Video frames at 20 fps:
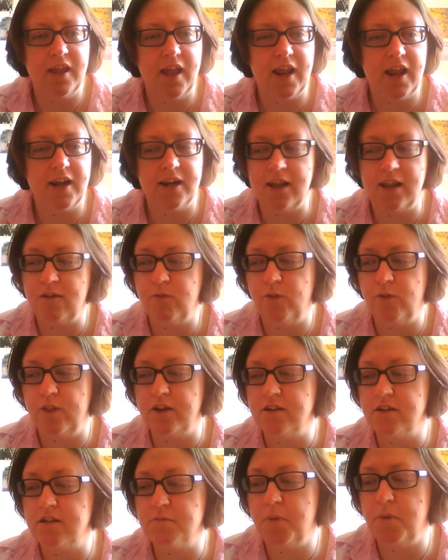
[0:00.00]
and love
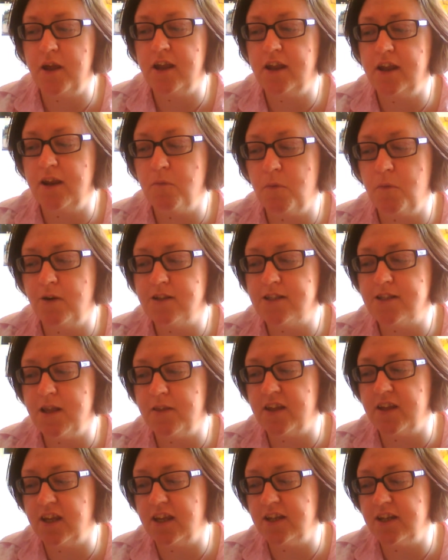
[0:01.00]
things pink and want
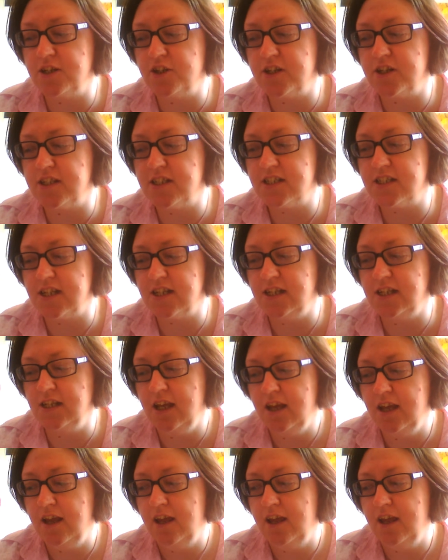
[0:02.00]
something interesting